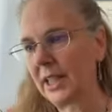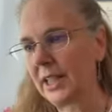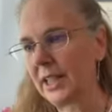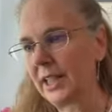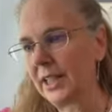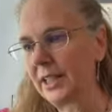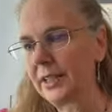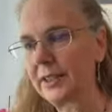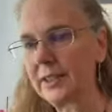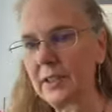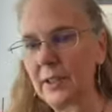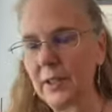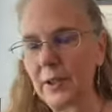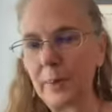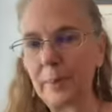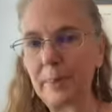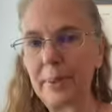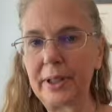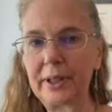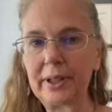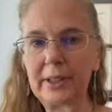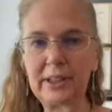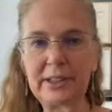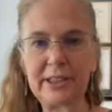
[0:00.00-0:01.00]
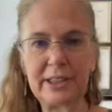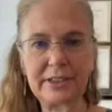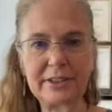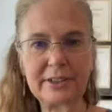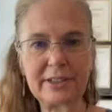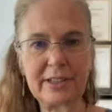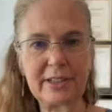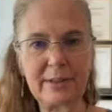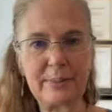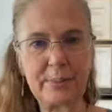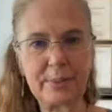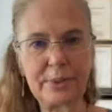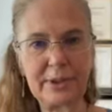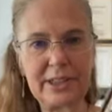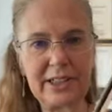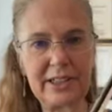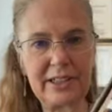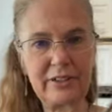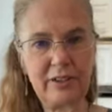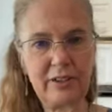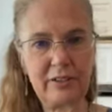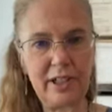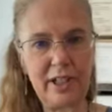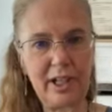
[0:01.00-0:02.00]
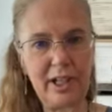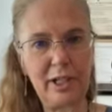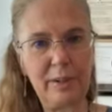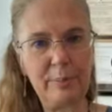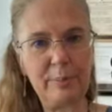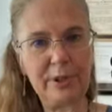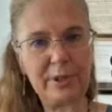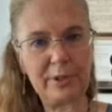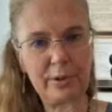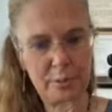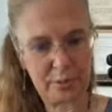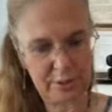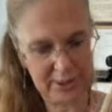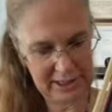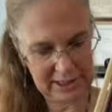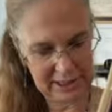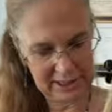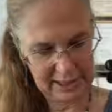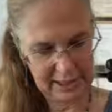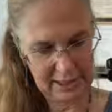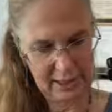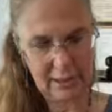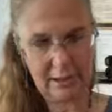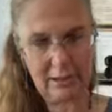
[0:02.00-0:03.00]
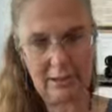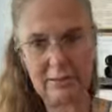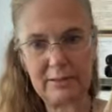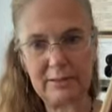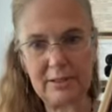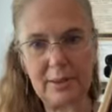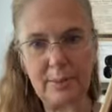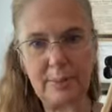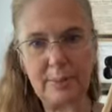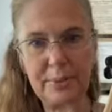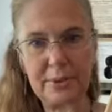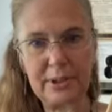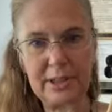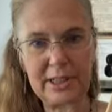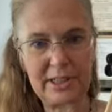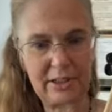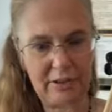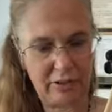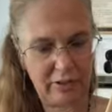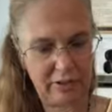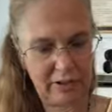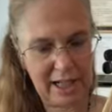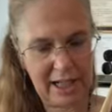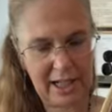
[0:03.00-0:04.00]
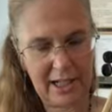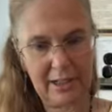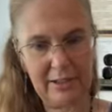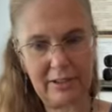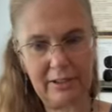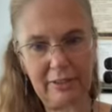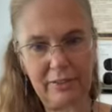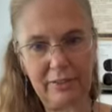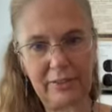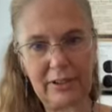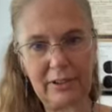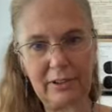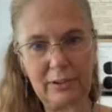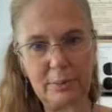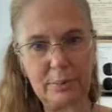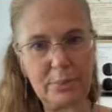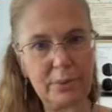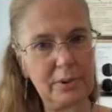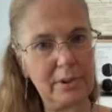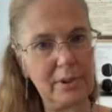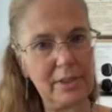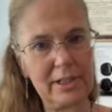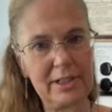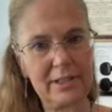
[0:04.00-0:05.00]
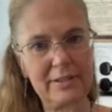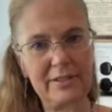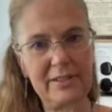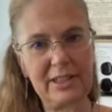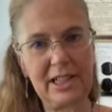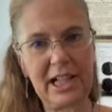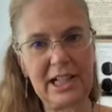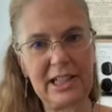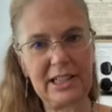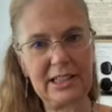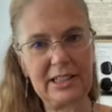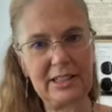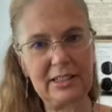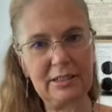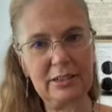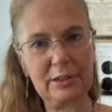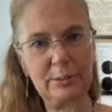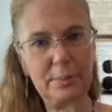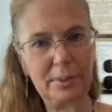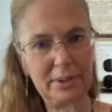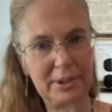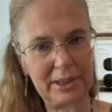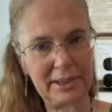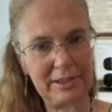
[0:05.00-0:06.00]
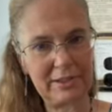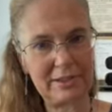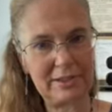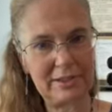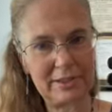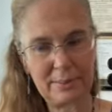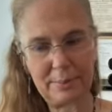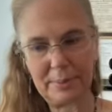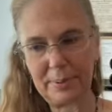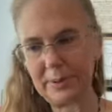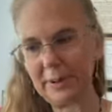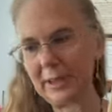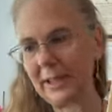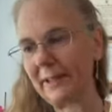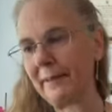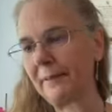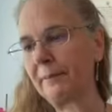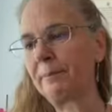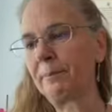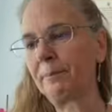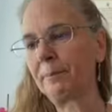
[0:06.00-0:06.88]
So parallel to the bridge, between the bridge and the fingerboard is the ideal place to play.